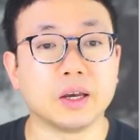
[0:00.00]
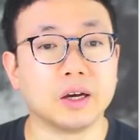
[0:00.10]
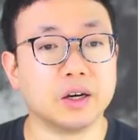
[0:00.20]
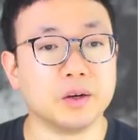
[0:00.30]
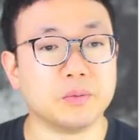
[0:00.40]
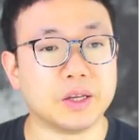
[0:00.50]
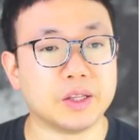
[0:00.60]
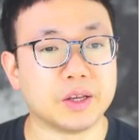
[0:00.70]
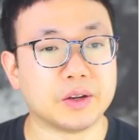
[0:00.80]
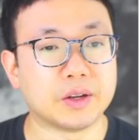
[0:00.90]
and
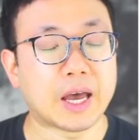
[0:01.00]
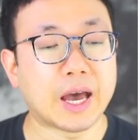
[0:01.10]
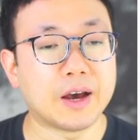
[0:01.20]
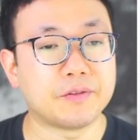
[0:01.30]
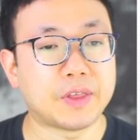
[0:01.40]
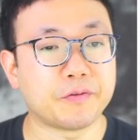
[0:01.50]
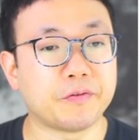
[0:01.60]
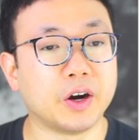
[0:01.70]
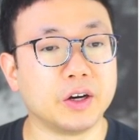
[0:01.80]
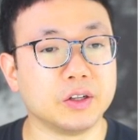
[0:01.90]
then have that
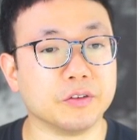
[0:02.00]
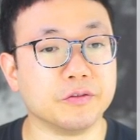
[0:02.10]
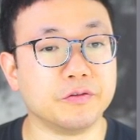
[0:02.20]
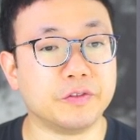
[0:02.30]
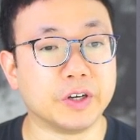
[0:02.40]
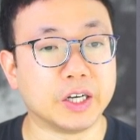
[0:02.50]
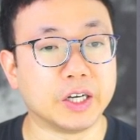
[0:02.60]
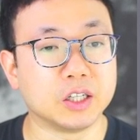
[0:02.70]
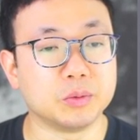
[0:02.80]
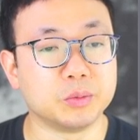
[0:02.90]
file
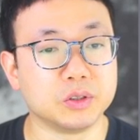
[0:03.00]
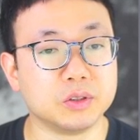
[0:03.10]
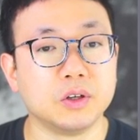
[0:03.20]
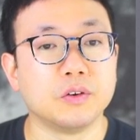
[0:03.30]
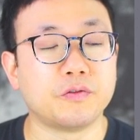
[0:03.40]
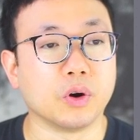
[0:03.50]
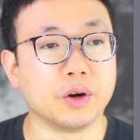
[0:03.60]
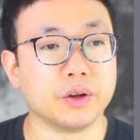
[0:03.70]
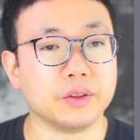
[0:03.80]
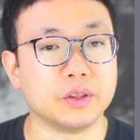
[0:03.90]
available
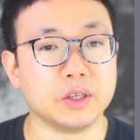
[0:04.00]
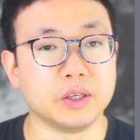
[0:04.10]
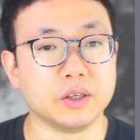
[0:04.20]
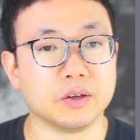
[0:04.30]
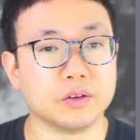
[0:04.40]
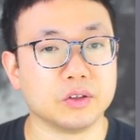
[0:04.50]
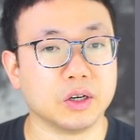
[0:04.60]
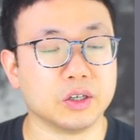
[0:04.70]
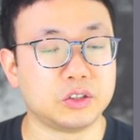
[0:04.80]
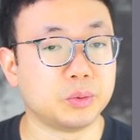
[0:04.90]
for the
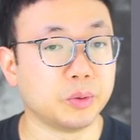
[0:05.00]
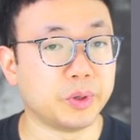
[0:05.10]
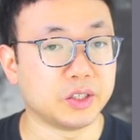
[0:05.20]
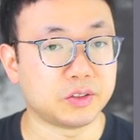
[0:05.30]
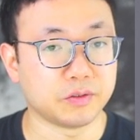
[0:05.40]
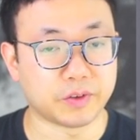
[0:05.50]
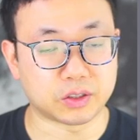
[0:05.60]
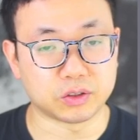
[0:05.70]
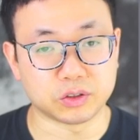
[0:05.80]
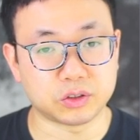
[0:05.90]
Supabase
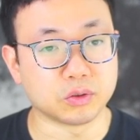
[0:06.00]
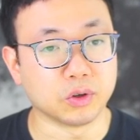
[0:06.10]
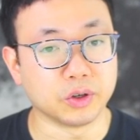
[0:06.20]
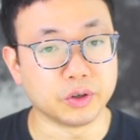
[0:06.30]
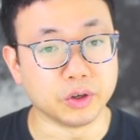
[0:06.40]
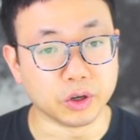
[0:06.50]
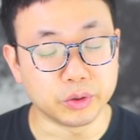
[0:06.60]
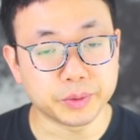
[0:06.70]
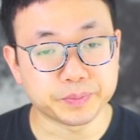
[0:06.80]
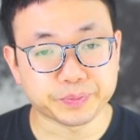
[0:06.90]
vector store
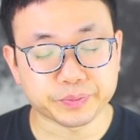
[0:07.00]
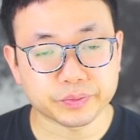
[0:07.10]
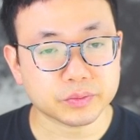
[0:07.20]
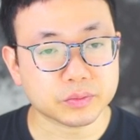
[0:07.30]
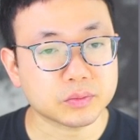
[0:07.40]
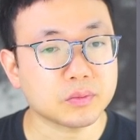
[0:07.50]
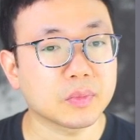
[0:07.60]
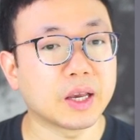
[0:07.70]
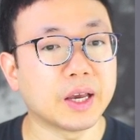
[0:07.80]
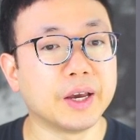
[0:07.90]
node.
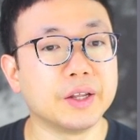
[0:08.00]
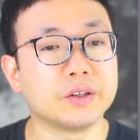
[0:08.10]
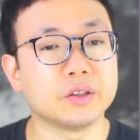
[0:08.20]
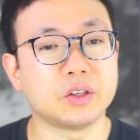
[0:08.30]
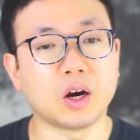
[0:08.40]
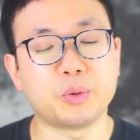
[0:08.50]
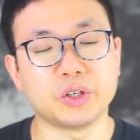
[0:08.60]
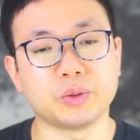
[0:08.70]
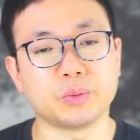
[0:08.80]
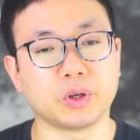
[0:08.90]
And the
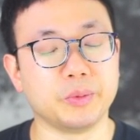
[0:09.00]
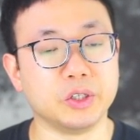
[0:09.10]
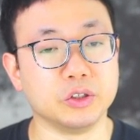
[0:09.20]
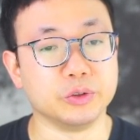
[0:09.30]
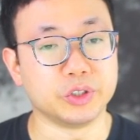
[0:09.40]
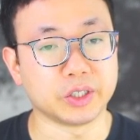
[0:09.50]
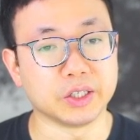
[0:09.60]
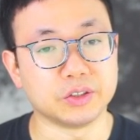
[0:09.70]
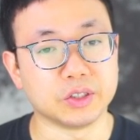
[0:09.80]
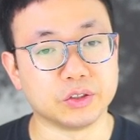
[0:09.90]
operation we're going to be using
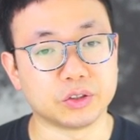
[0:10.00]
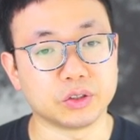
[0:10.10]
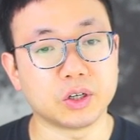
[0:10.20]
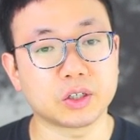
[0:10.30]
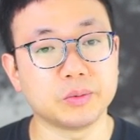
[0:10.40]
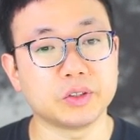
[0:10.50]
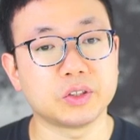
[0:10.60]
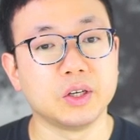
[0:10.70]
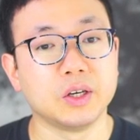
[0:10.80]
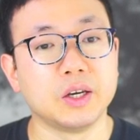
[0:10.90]
is insert
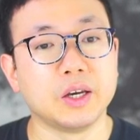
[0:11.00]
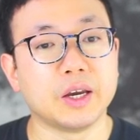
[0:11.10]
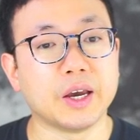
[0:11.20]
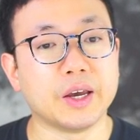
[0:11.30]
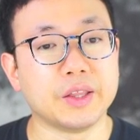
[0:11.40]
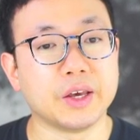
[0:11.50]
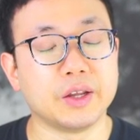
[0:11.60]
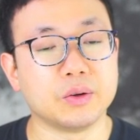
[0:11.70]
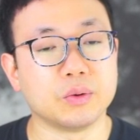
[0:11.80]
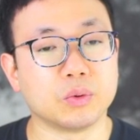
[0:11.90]
documents, and
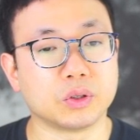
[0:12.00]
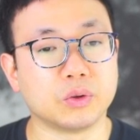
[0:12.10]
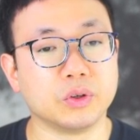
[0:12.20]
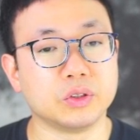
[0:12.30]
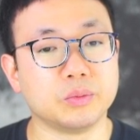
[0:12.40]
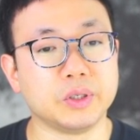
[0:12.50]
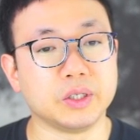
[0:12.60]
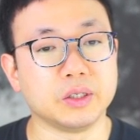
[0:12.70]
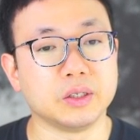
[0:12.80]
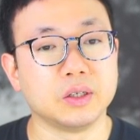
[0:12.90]
then we're going to
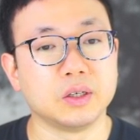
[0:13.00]
be